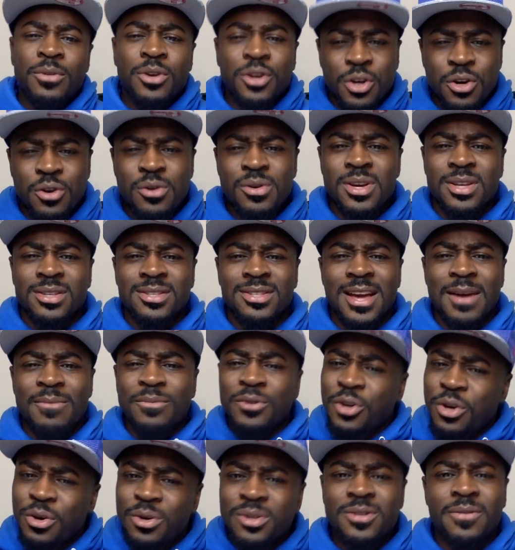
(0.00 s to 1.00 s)
curious. I'm
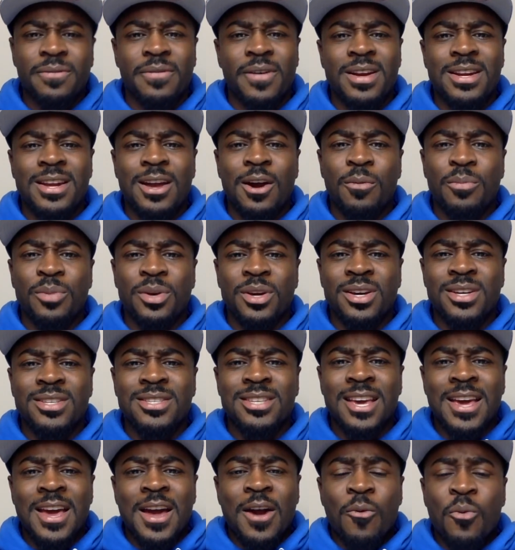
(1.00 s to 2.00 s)
curious to find out, because
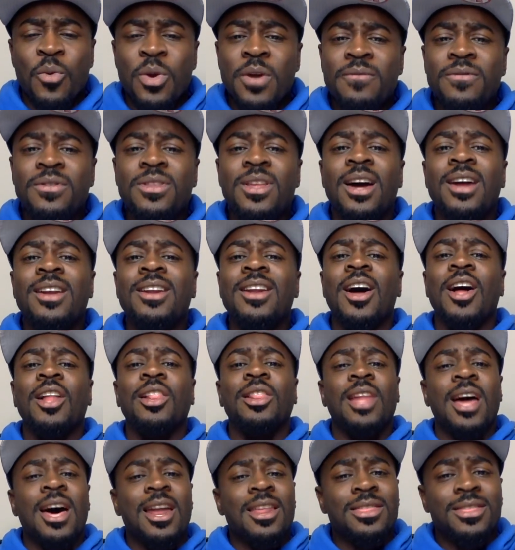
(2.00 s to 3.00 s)
we've done a
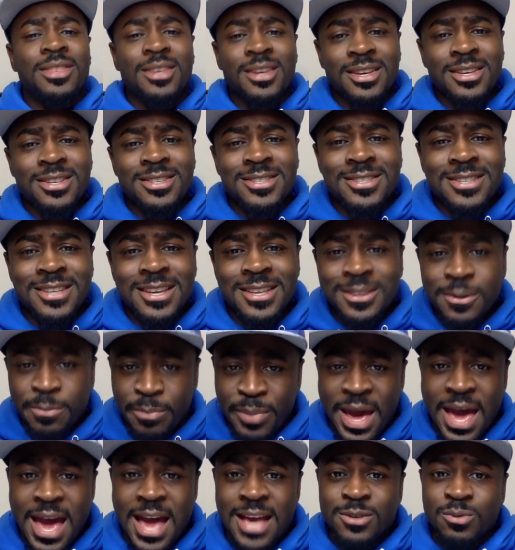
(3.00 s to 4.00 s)
lot of things in the
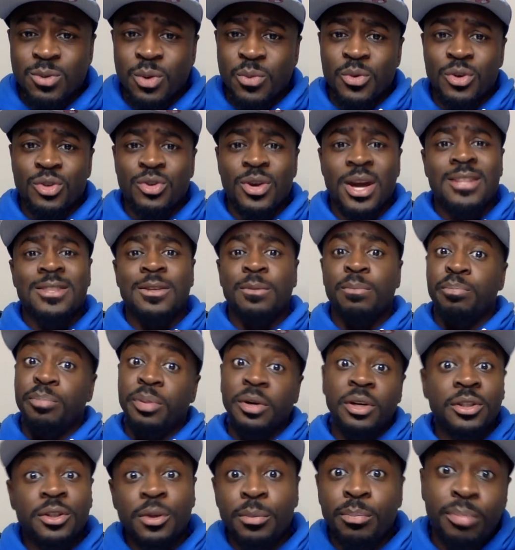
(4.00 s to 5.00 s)
past where we tried to
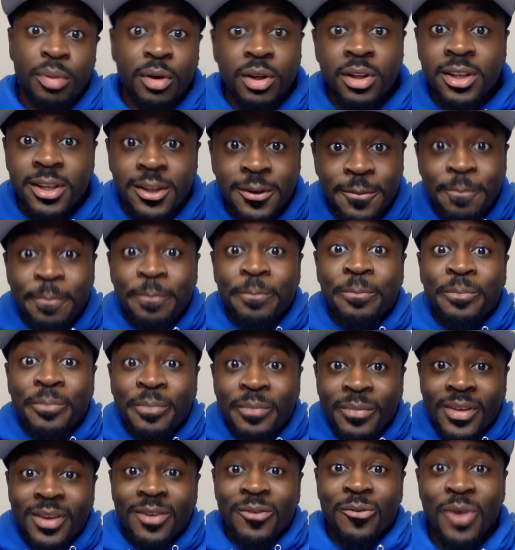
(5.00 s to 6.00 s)
build a bully,
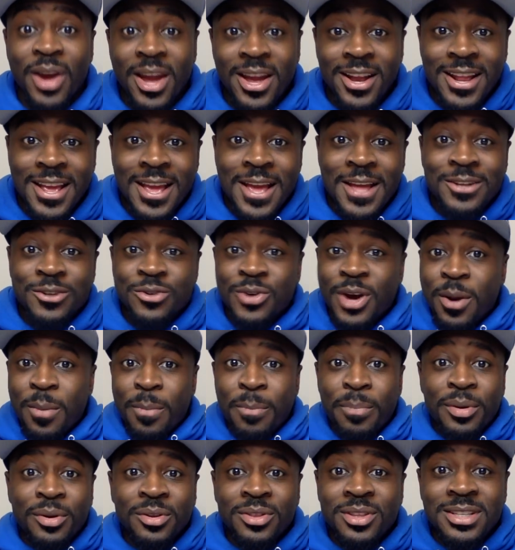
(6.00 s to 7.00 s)
right? Try to
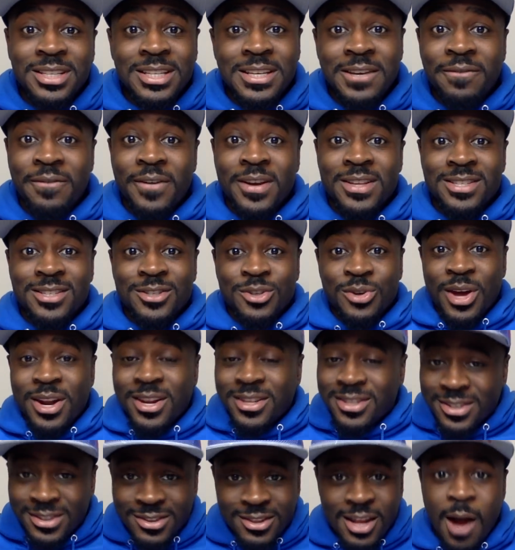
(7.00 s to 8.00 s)
build the defense and try to
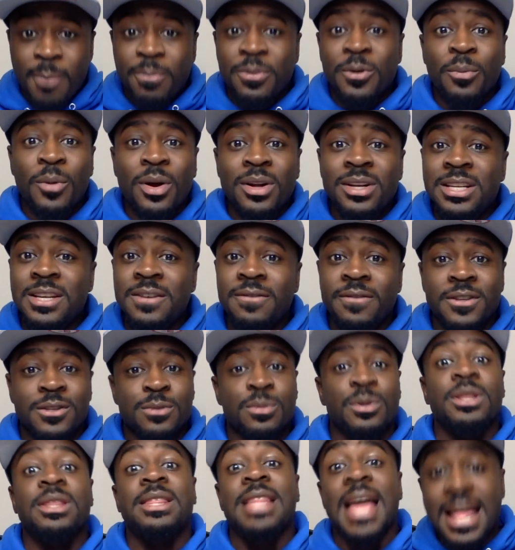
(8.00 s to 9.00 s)
stop them on defense,
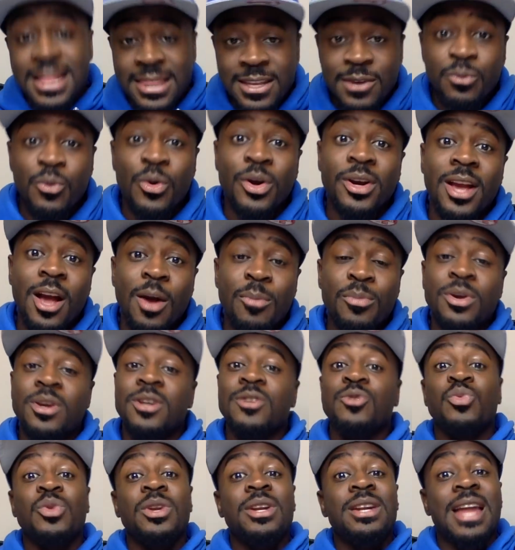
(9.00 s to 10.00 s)
but that didn't work out
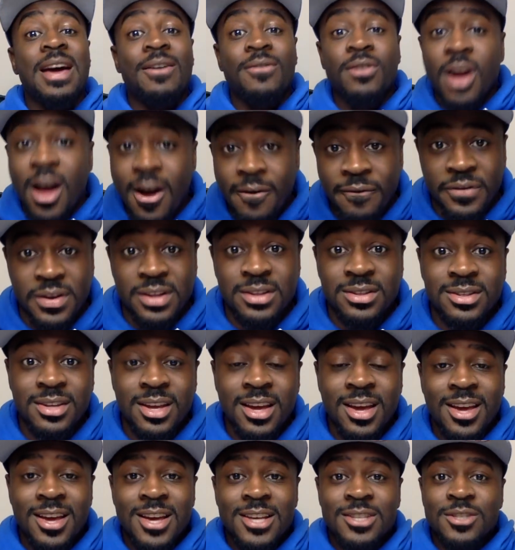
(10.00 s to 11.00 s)
because we didn't have an offense.
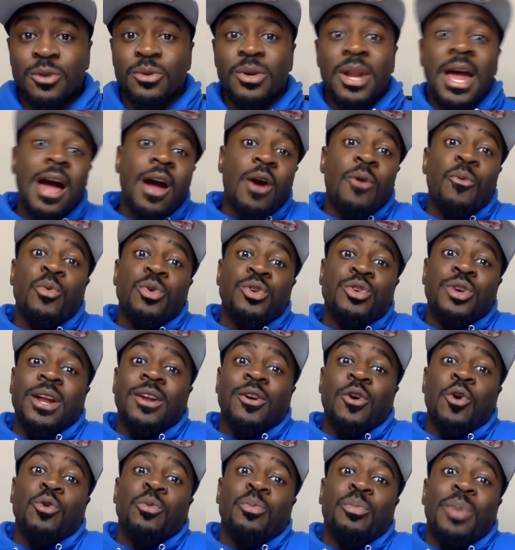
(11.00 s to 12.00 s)
So now we're trying to
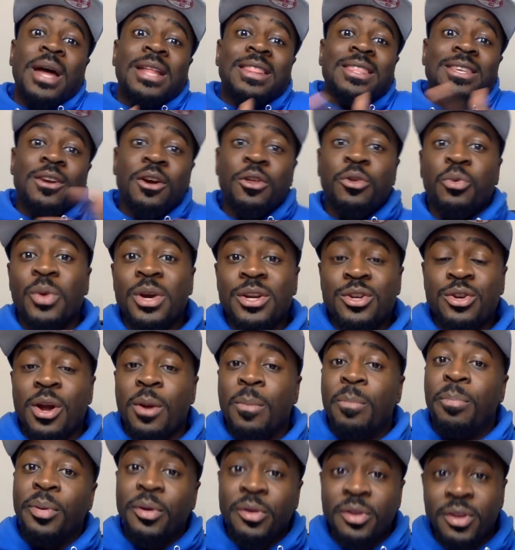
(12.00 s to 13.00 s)
go back the other way, try to
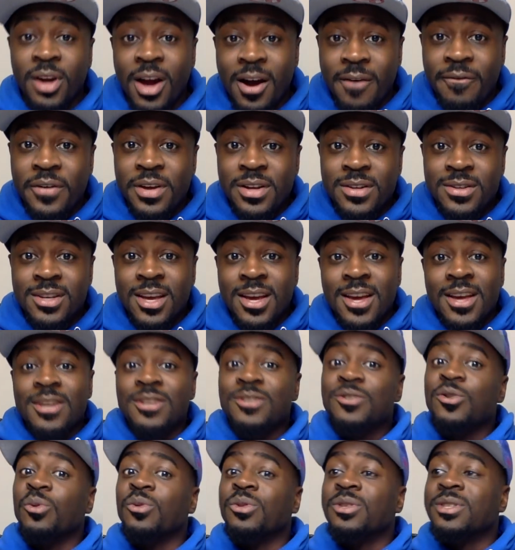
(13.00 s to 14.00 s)
build an offense
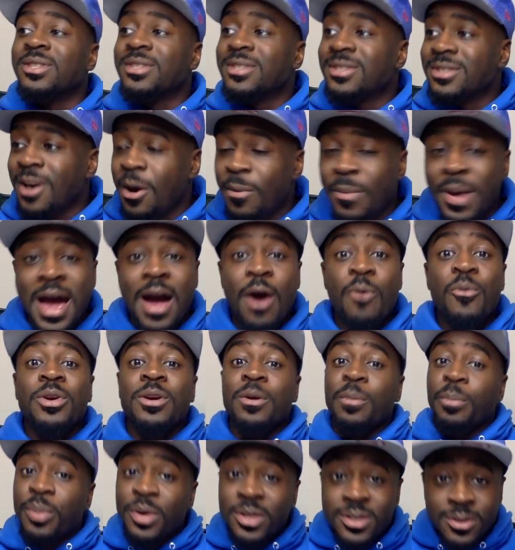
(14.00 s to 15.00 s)
so somehow we
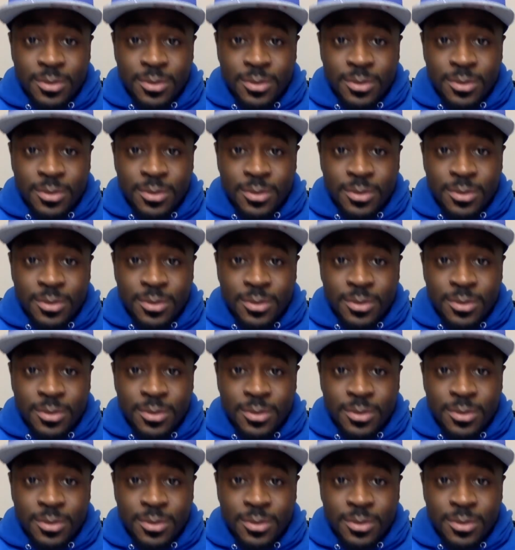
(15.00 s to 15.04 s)
can put